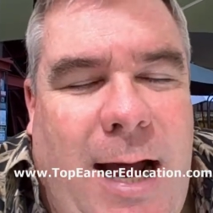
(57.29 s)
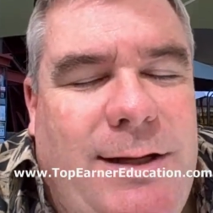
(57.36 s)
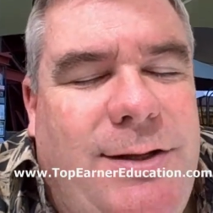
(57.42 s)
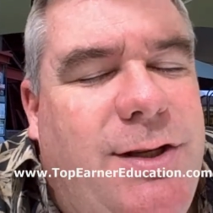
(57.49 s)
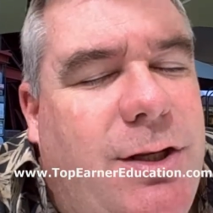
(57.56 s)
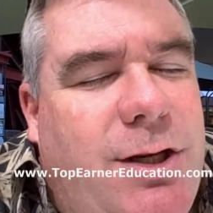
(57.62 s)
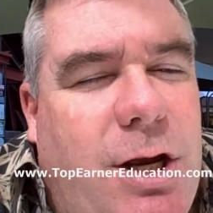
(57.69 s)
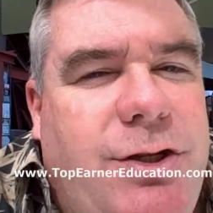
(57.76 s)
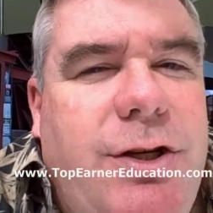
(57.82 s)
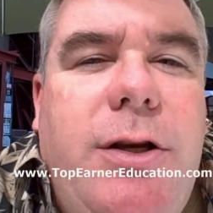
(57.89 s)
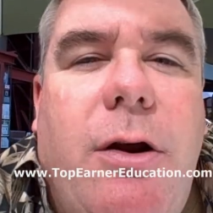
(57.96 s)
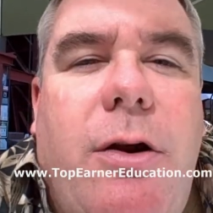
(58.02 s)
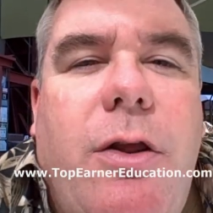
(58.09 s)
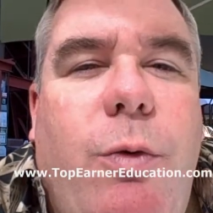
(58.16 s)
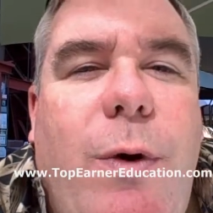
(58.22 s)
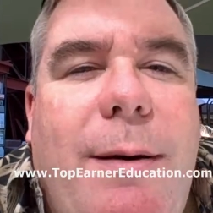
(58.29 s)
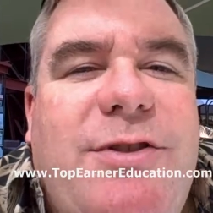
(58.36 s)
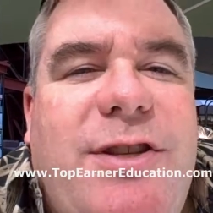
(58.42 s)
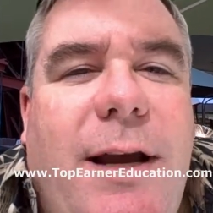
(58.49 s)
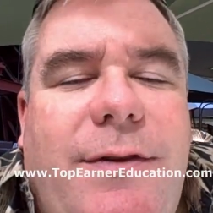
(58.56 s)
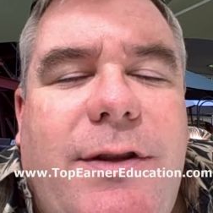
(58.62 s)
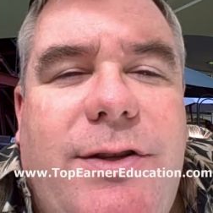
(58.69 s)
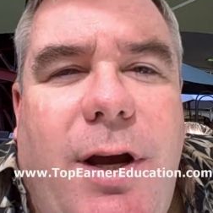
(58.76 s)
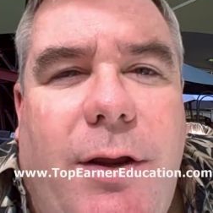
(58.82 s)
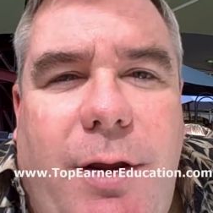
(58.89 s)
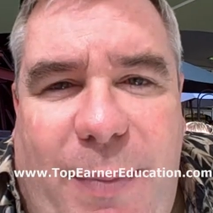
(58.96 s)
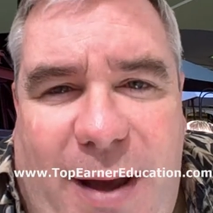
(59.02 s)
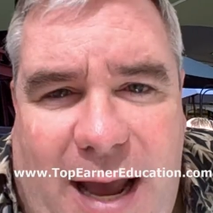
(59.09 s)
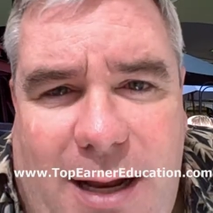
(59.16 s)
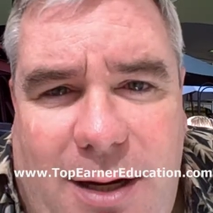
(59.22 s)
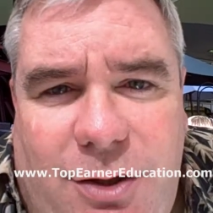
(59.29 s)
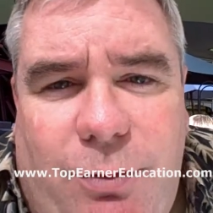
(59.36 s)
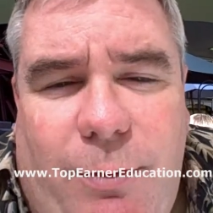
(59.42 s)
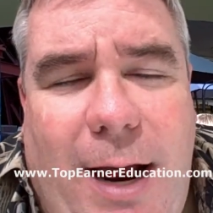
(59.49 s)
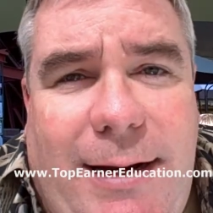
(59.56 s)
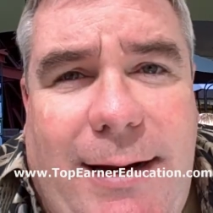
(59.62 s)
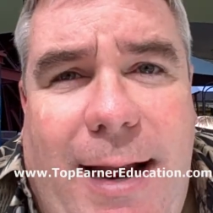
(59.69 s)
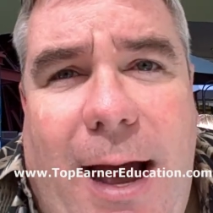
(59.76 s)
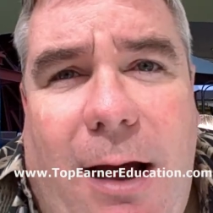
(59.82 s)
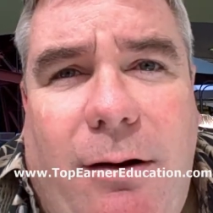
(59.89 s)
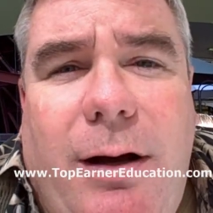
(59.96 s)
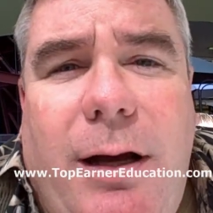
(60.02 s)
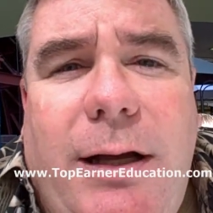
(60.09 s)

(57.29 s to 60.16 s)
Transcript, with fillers: I'd suggest you go to the website that's on the page right now,